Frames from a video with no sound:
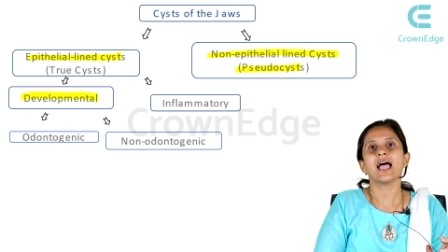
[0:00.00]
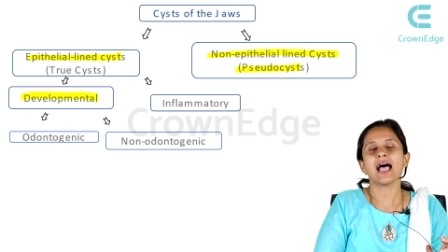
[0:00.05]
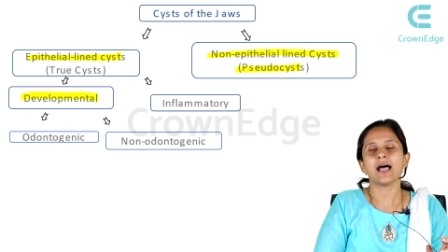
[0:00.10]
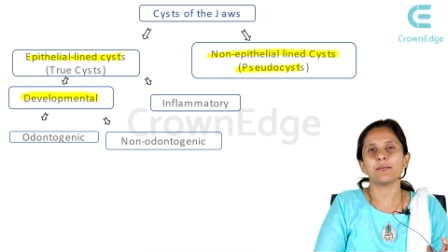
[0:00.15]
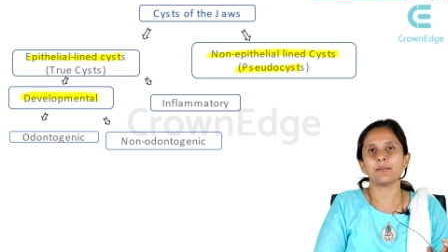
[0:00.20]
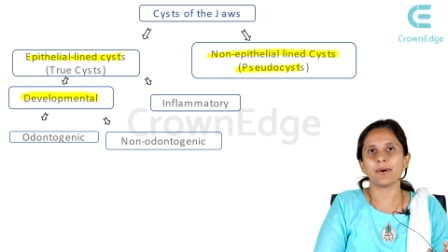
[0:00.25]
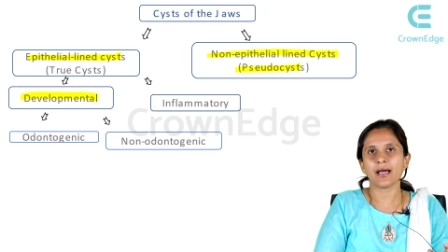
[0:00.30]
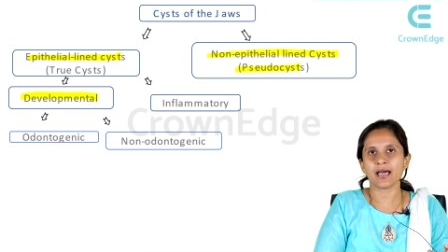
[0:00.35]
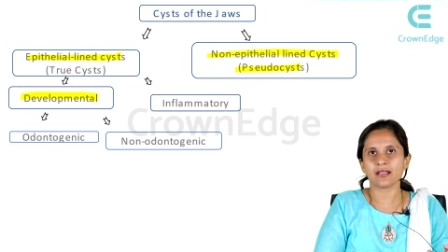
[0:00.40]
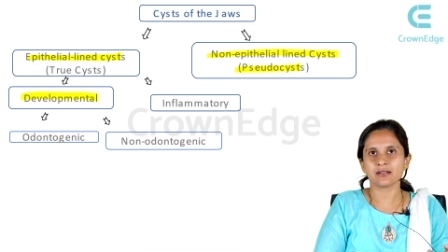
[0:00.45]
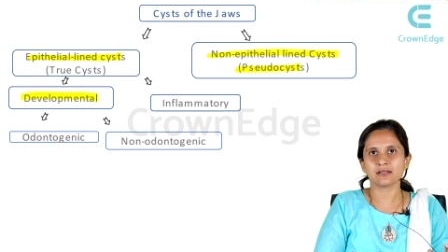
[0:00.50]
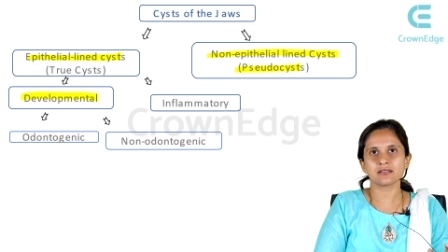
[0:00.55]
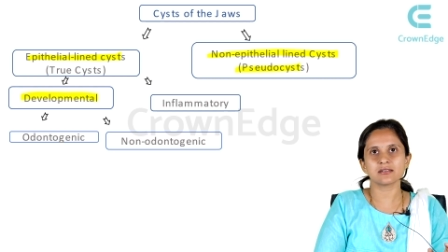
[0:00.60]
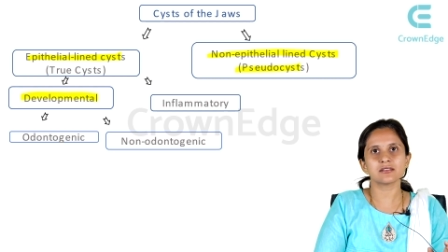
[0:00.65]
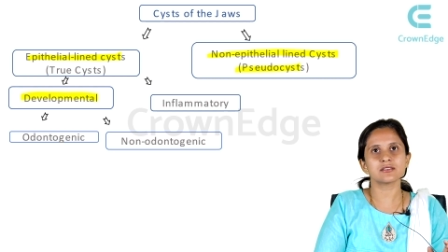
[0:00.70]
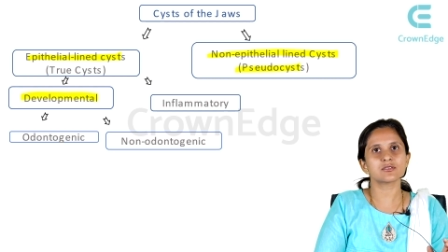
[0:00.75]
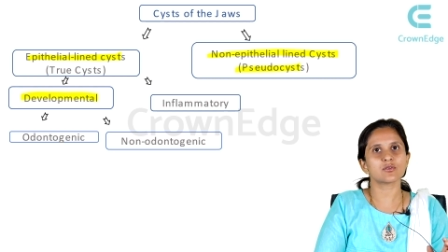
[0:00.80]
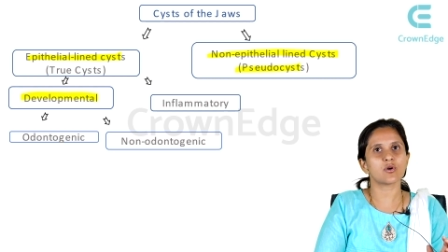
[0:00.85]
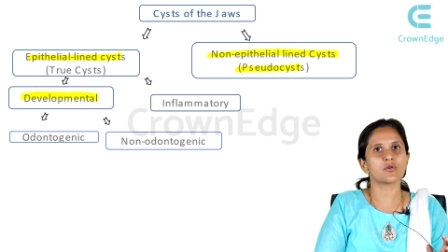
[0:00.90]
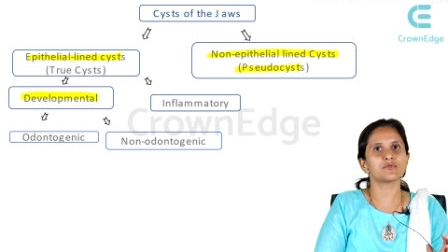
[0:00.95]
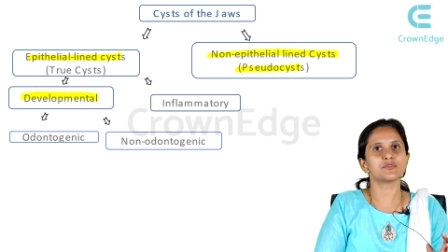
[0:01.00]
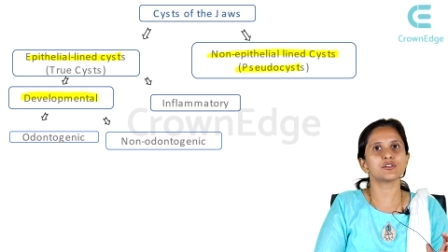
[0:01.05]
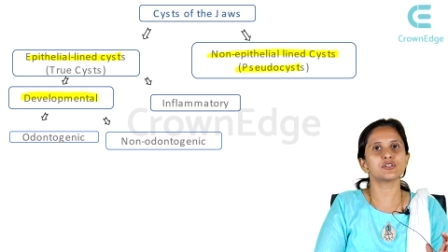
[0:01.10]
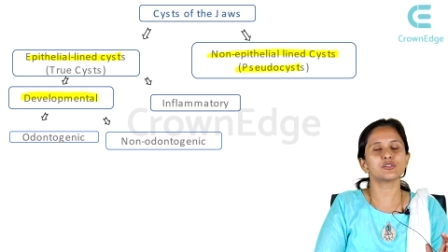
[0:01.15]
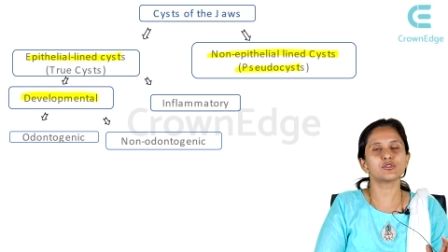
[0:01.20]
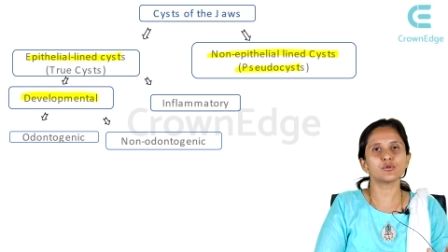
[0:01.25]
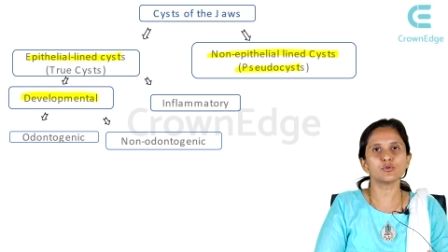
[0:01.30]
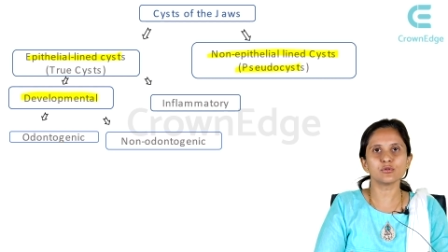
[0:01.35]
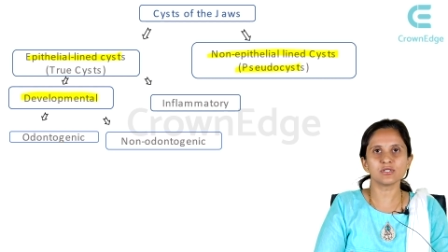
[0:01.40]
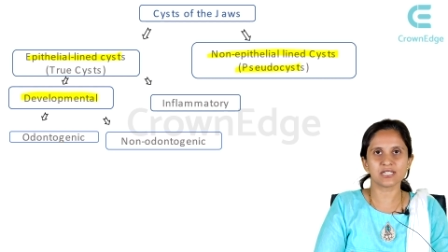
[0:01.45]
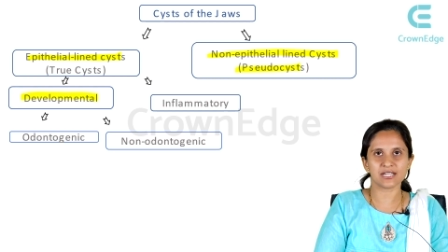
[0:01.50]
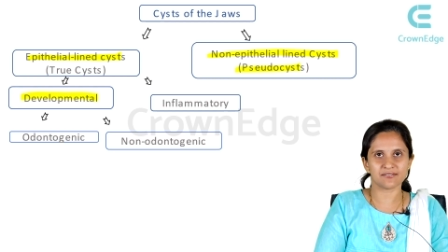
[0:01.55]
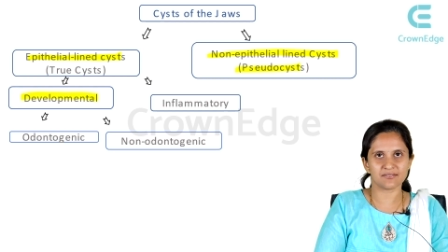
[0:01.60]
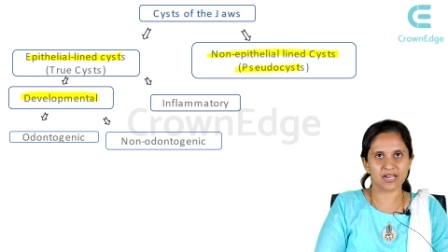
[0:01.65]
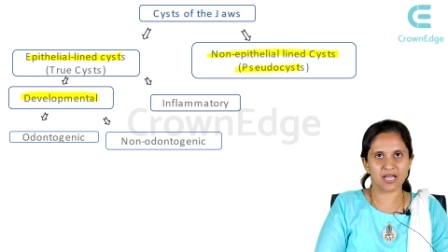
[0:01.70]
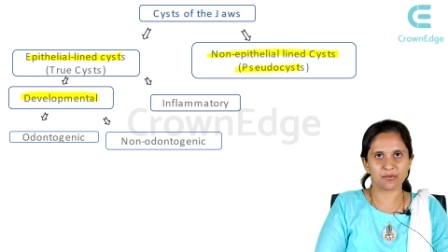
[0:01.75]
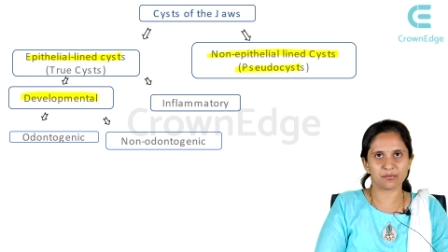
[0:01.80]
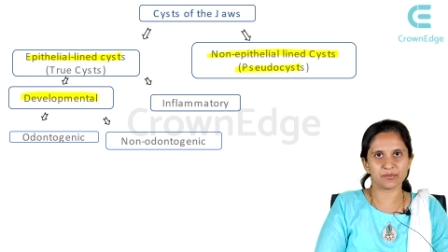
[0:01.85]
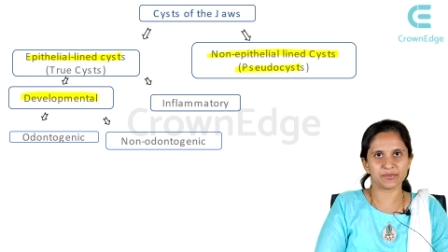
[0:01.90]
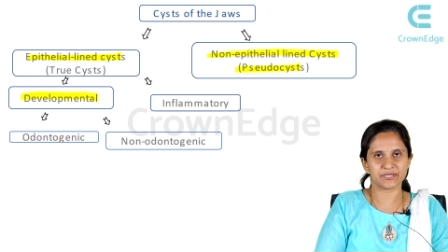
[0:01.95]
apparatus of the tooth
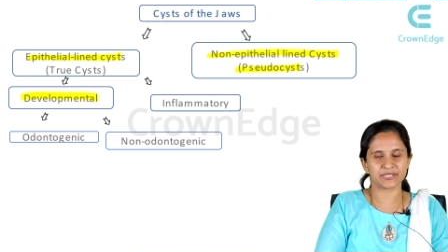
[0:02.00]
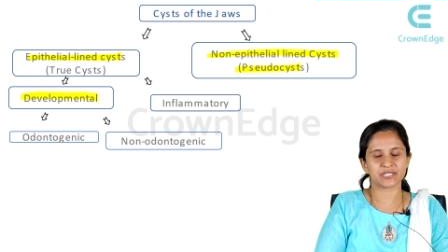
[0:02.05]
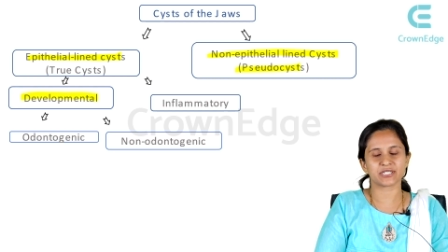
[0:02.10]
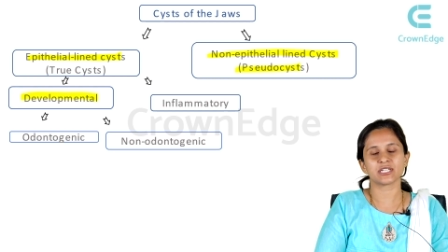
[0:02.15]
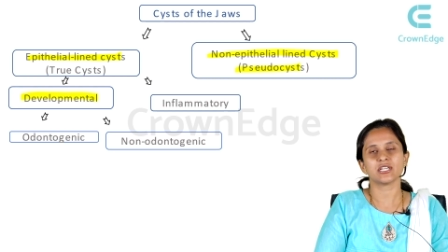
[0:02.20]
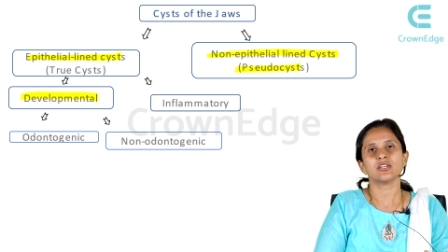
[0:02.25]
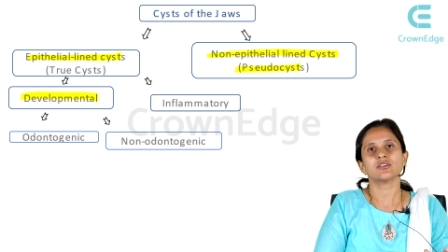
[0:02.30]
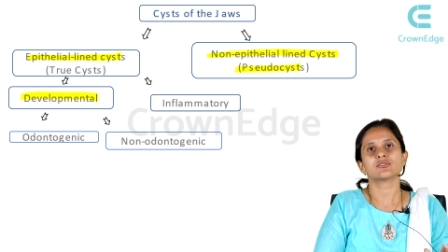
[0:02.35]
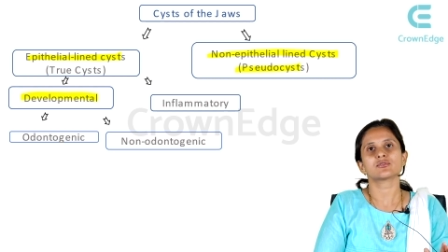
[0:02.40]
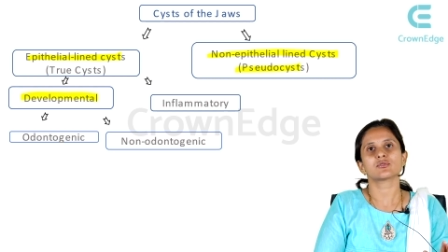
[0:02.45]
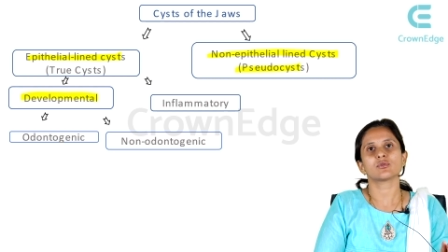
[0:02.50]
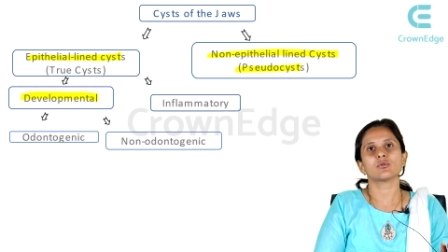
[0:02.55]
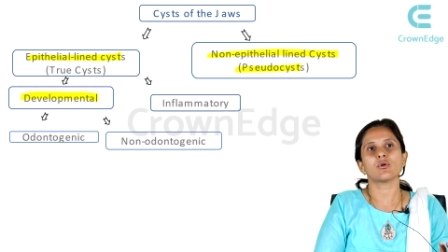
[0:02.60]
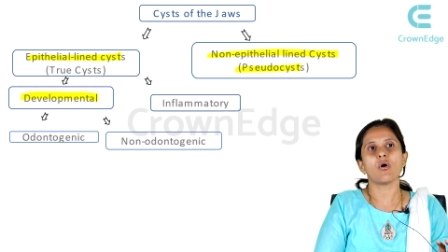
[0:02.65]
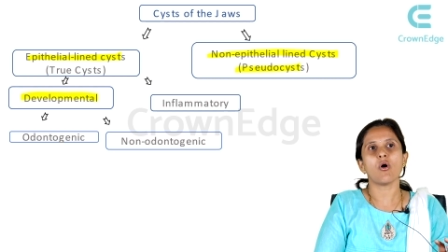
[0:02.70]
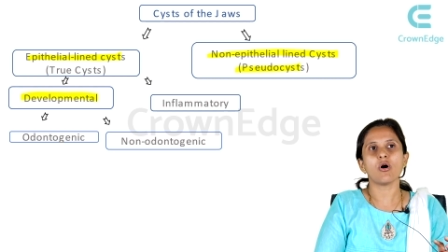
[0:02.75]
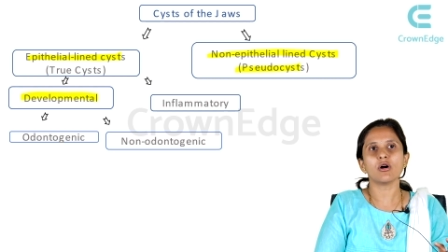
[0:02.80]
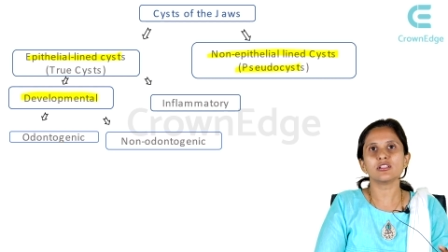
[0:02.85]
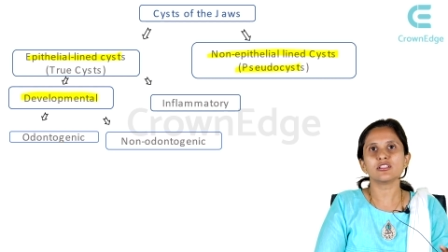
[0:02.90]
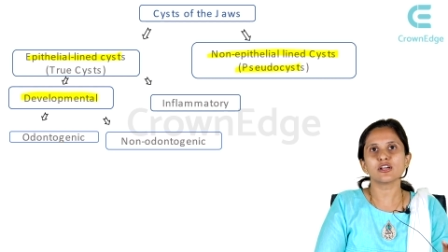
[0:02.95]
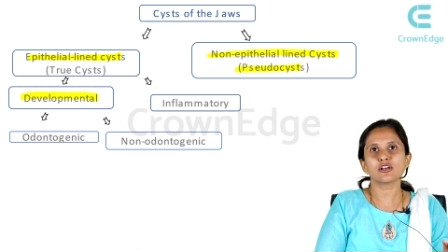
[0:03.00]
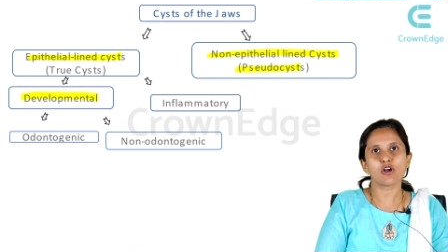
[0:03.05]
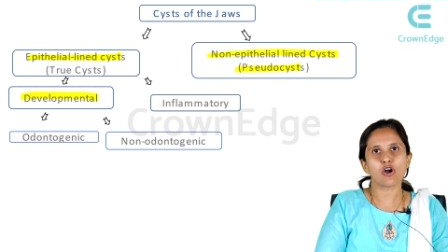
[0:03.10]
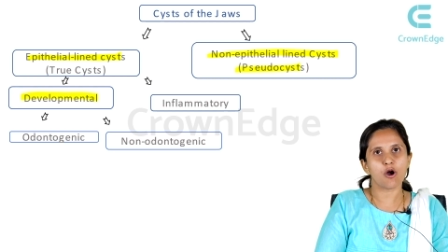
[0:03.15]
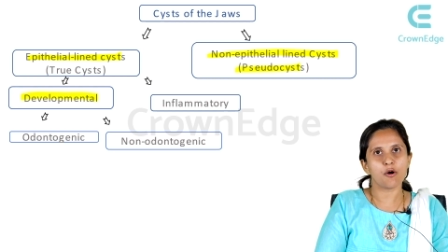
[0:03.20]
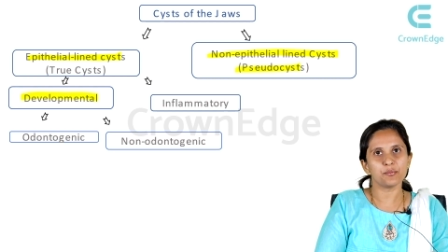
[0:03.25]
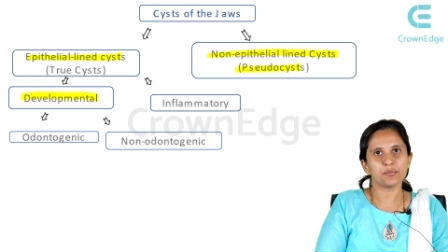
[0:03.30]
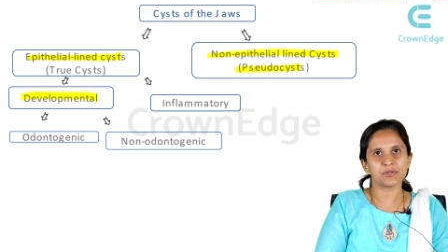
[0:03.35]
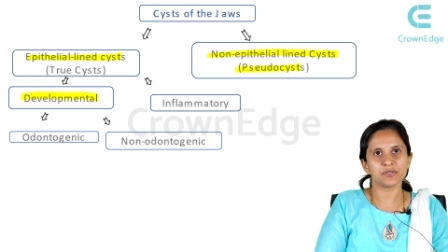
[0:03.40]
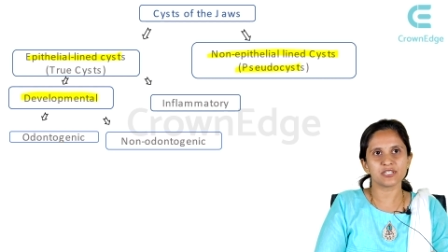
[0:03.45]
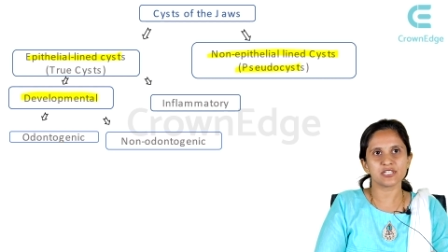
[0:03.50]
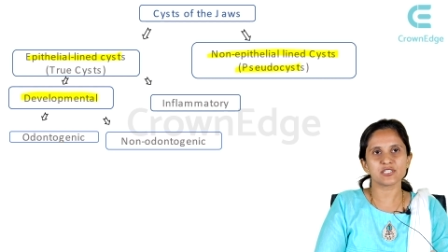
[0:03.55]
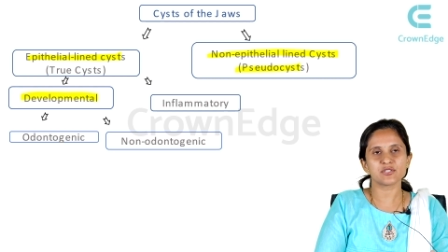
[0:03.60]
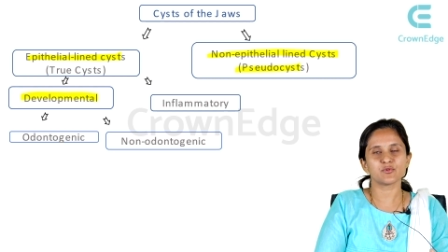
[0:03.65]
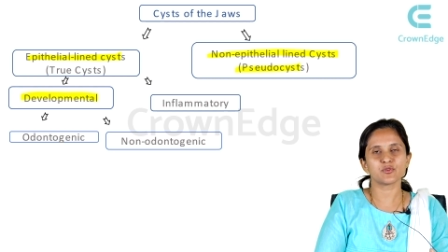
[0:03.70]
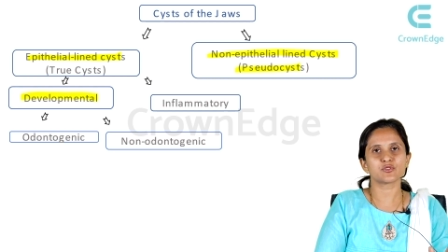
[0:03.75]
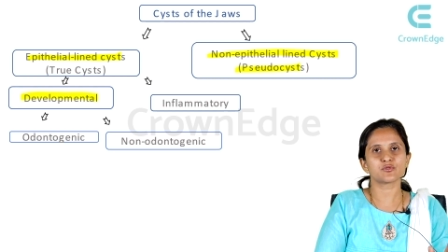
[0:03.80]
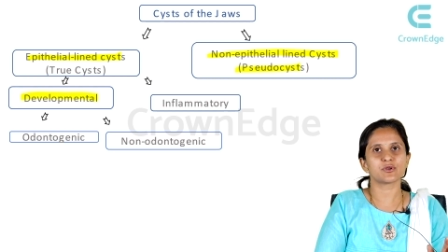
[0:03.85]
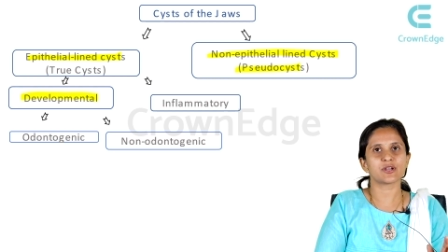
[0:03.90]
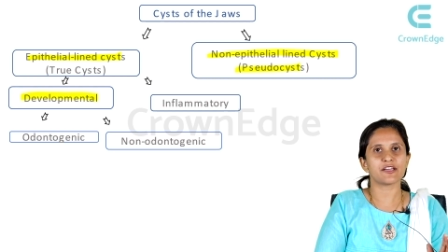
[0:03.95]
development. So, all the
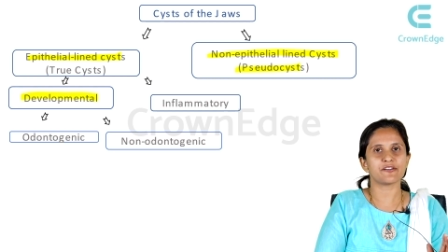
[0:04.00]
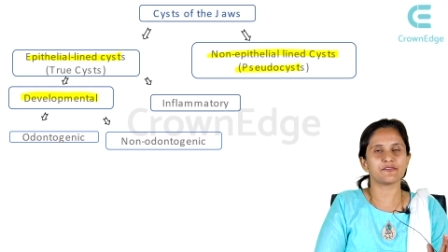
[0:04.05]
components which would